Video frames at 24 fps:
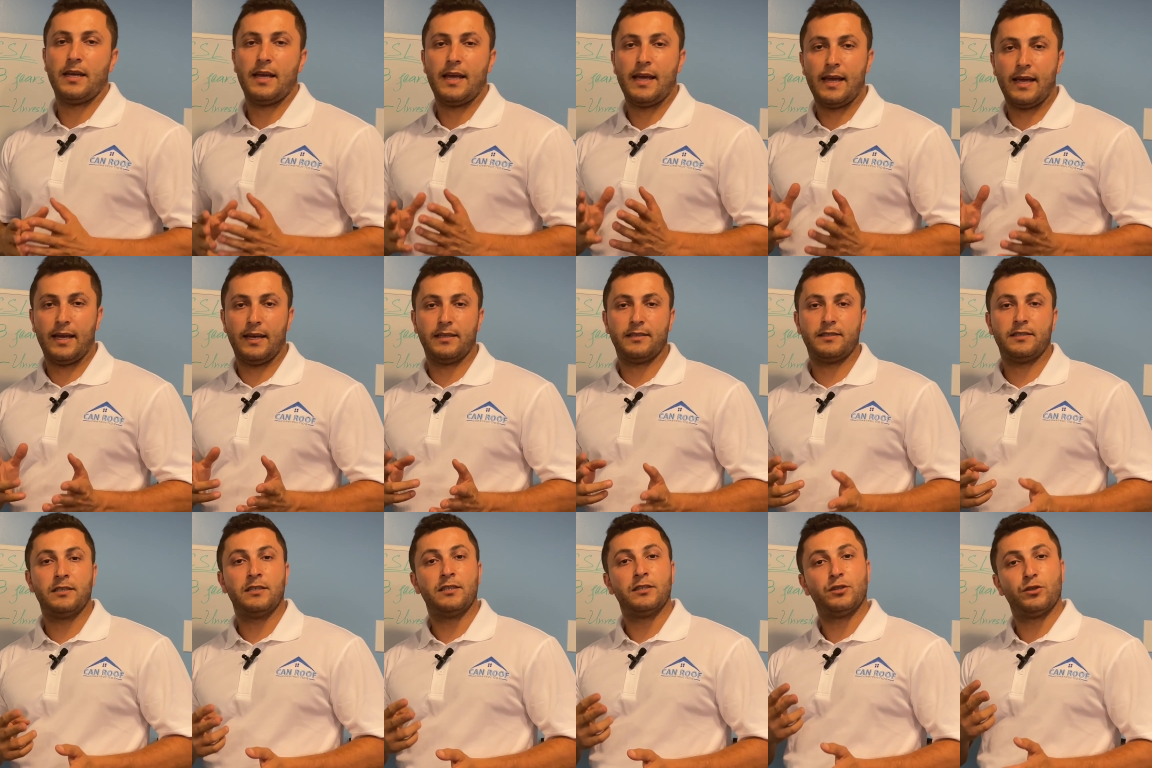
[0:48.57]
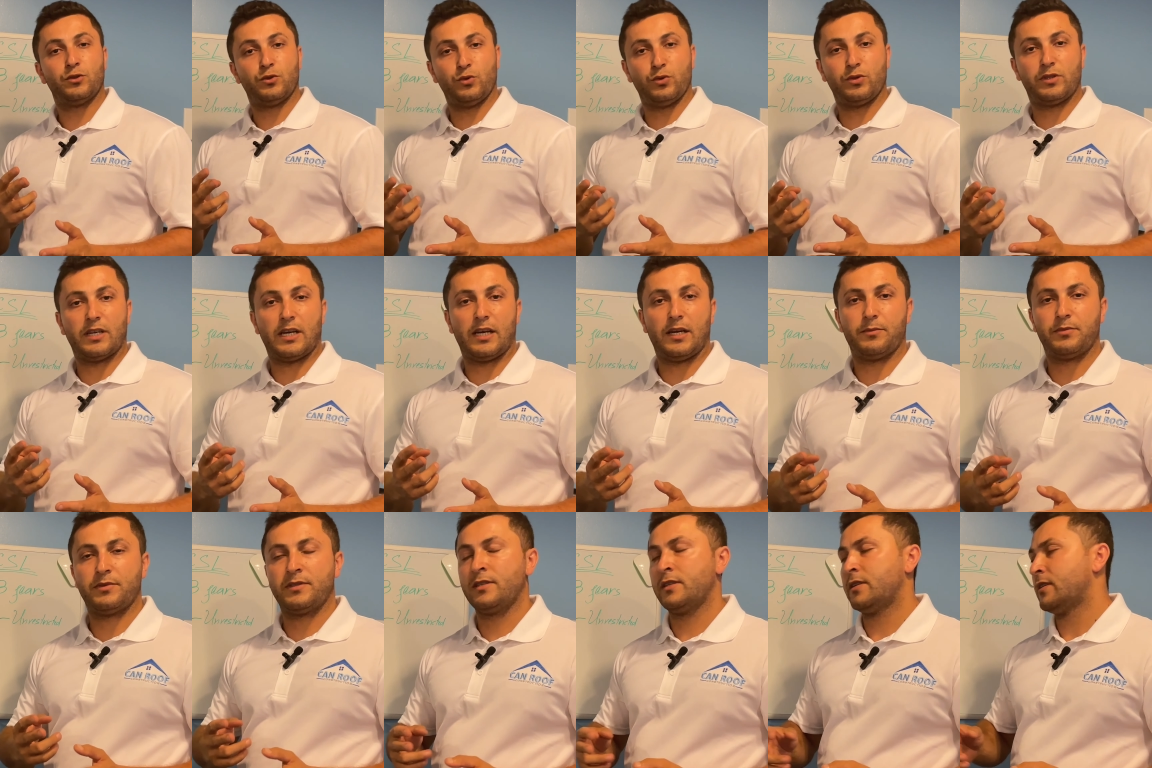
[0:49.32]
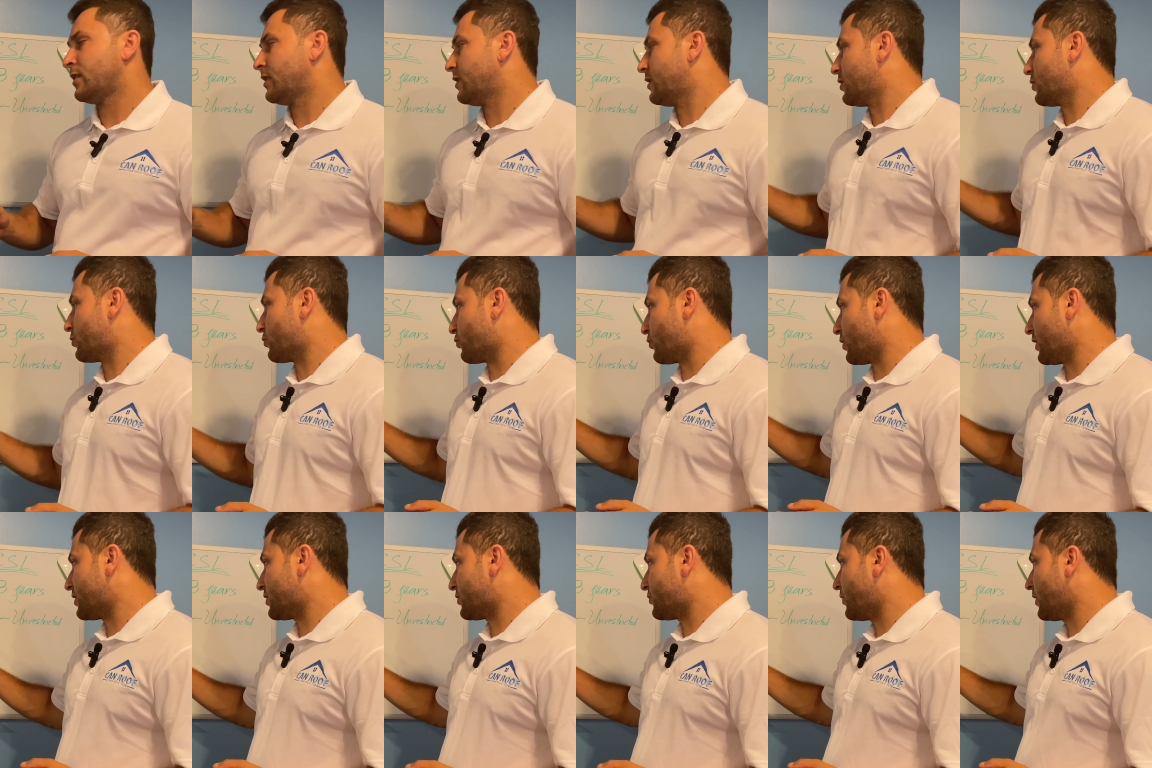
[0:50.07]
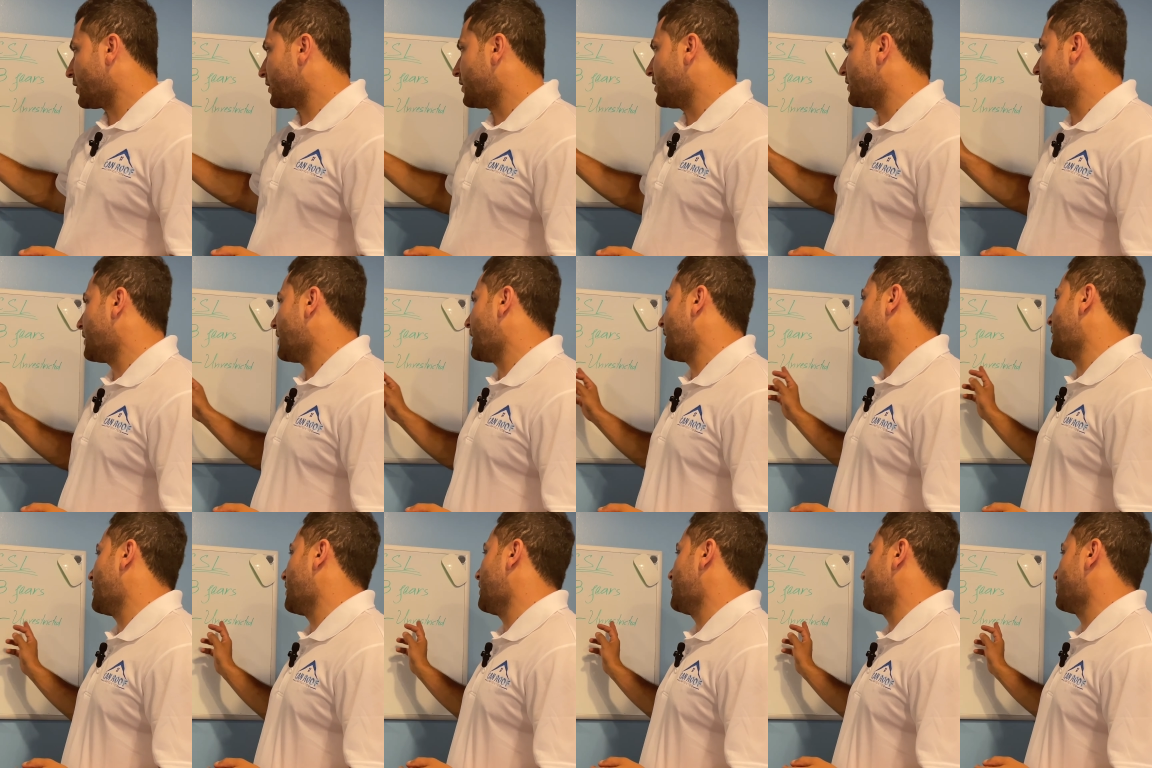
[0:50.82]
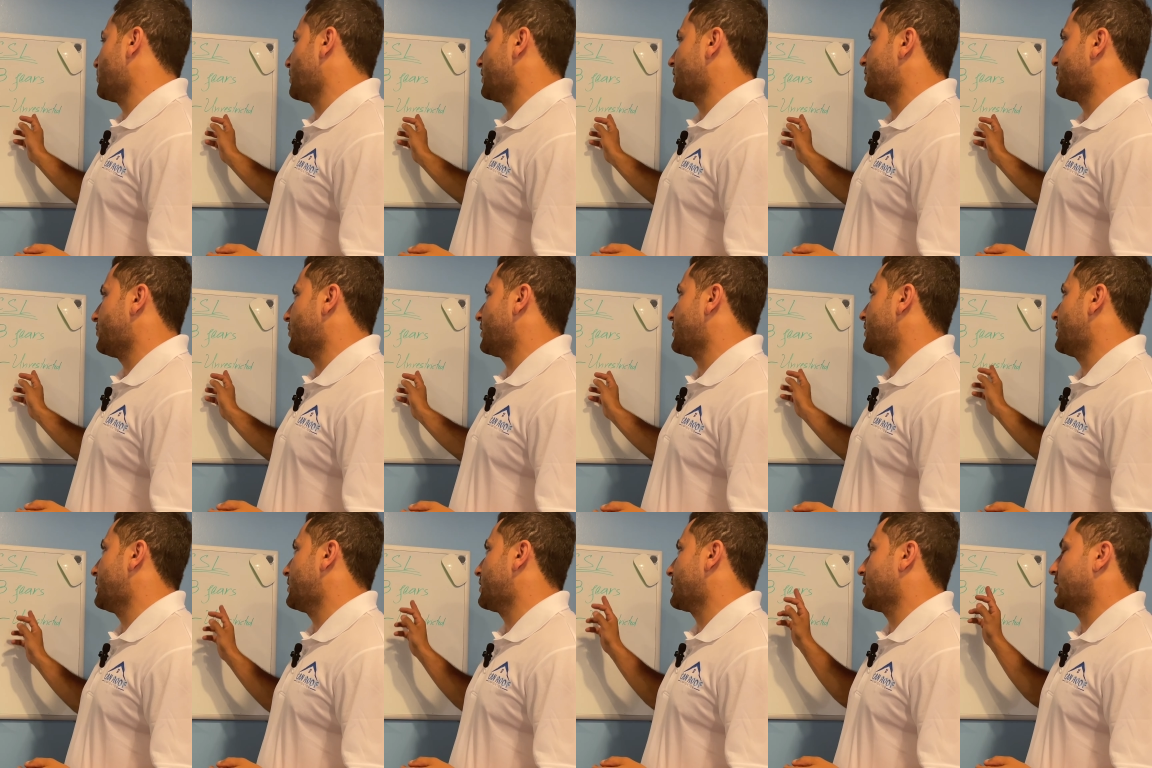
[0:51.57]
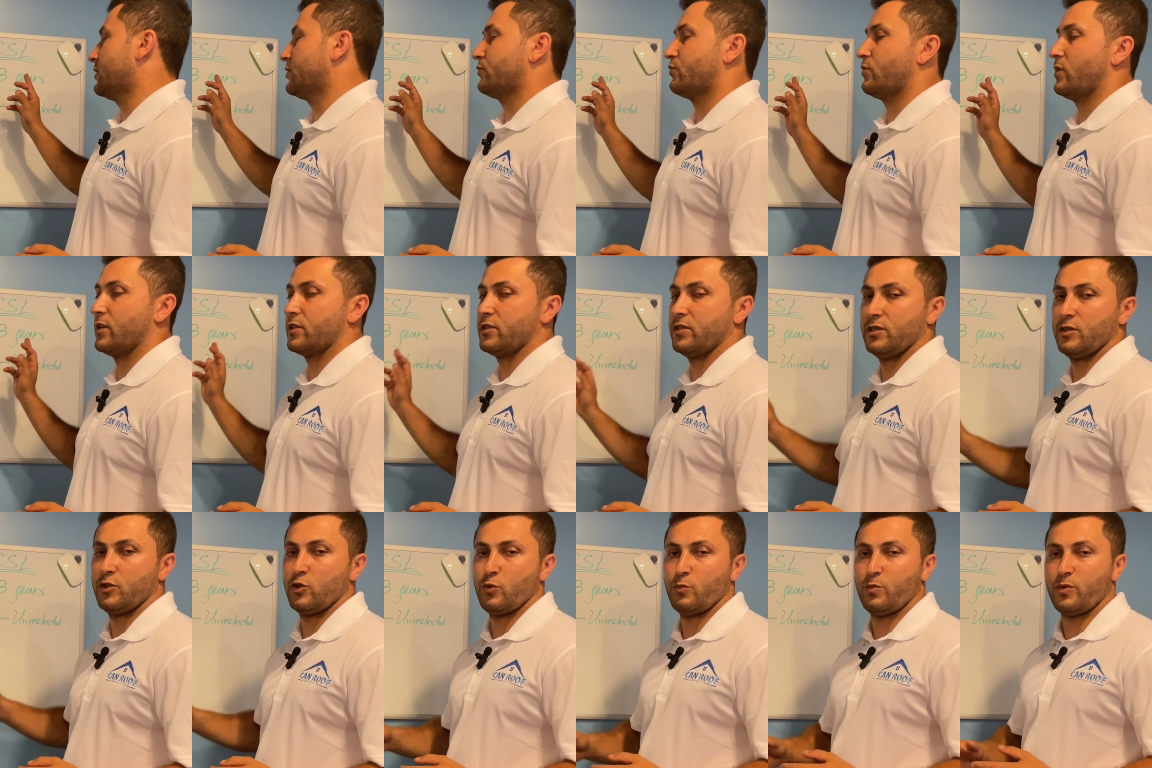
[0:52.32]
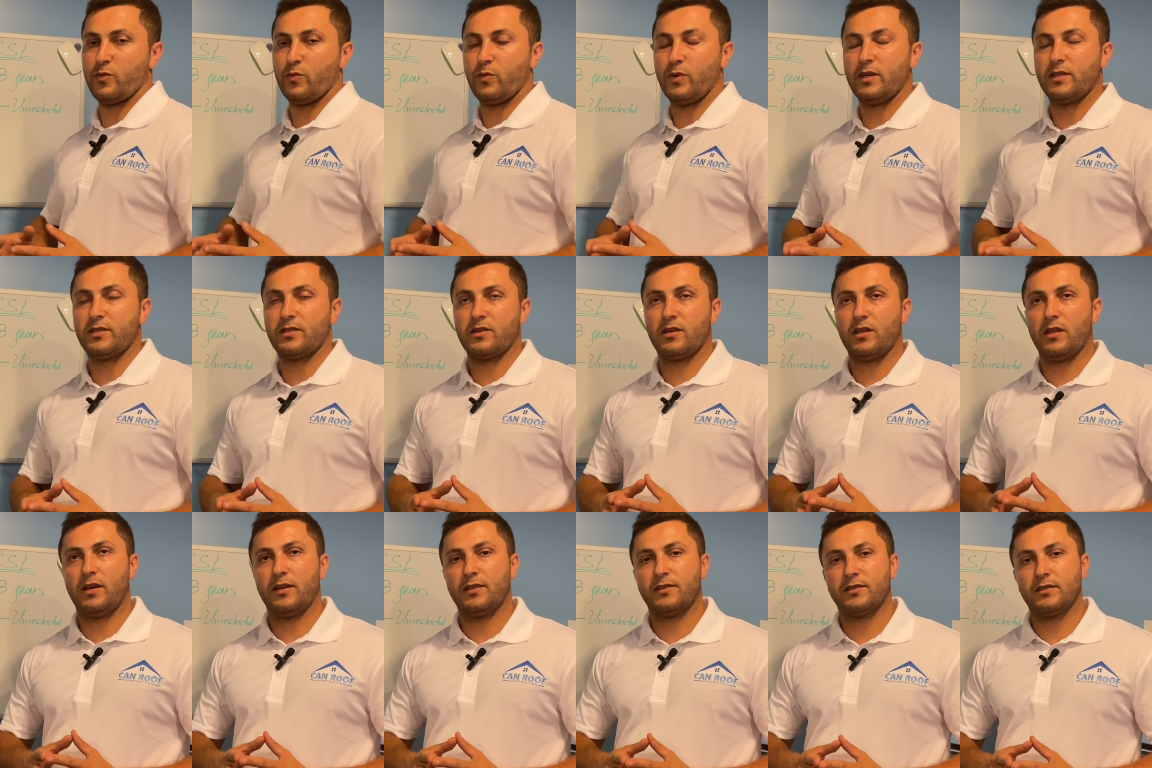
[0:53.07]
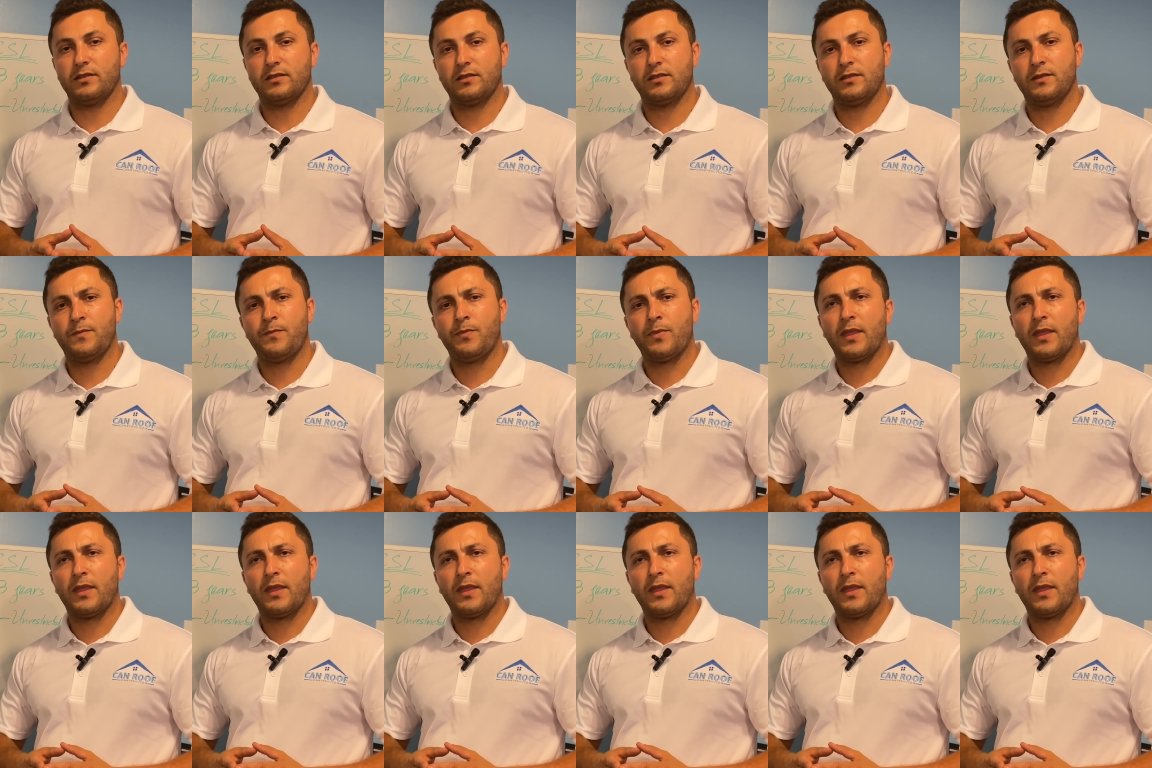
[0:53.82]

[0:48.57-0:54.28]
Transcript: has two types, restricted and unrestricted Construction Supervisor License.